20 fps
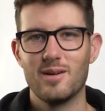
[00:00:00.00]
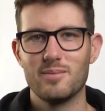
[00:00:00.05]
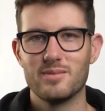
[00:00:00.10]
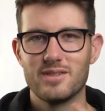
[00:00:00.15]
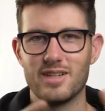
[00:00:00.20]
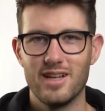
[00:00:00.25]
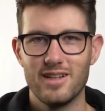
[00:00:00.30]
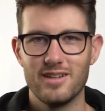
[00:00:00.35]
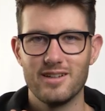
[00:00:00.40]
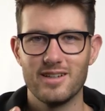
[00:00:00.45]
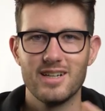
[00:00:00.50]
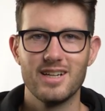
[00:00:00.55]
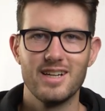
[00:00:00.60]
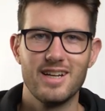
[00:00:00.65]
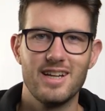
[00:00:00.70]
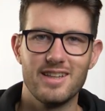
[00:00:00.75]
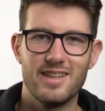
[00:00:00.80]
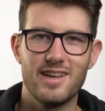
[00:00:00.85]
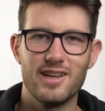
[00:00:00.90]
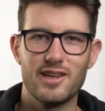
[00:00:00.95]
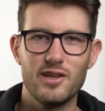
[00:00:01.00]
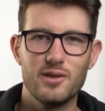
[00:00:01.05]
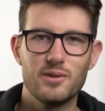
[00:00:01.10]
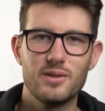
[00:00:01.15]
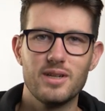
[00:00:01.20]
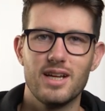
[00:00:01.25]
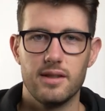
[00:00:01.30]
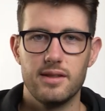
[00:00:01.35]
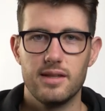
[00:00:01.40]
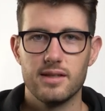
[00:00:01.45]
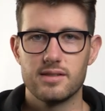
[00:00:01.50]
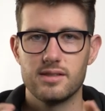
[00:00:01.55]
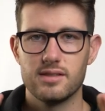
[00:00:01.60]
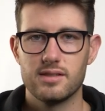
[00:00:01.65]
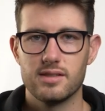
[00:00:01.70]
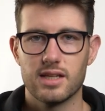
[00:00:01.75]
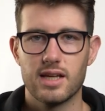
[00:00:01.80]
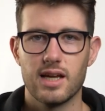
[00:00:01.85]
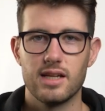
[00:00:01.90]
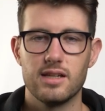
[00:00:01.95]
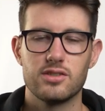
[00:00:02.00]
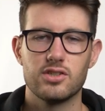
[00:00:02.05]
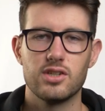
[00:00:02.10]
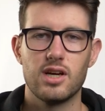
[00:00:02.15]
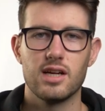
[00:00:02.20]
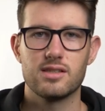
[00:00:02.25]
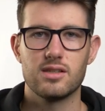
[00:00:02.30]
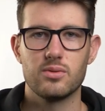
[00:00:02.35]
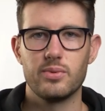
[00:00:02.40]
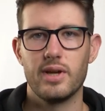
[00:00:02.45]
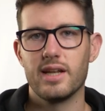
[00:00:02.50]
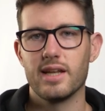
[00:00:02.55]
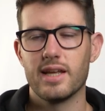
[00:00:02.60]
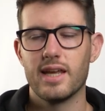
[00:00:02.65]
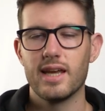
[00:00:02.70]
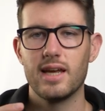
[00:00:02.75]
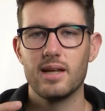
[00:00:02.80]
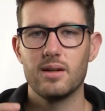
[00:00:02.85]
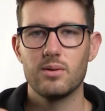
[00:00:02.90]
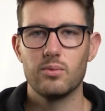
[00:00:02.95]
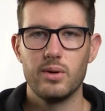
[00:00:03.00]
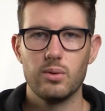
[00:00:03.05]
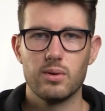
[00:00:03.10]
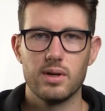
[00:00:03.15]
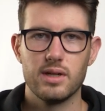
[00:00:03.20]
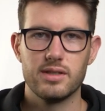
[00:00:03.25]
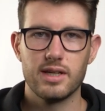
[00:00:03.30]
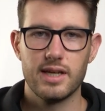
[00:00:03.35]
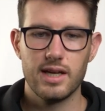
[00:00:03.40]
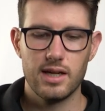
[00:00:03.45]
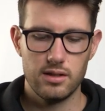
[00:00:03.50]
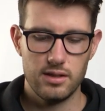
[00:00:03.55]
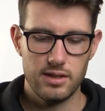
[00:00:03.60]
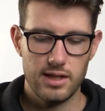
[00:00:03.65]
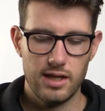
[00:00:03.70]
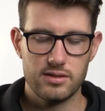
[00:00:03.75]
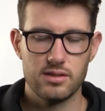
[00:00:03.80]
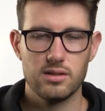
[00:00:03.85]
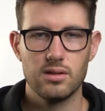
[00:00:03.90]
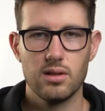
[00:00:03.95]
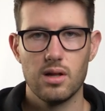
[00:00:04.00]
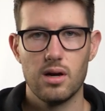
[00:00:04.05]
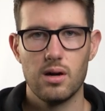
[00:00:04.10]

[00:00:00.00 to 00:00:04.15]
up. Taylor, thank you. This is the kind of shots that we had to get. We wanted to get nice and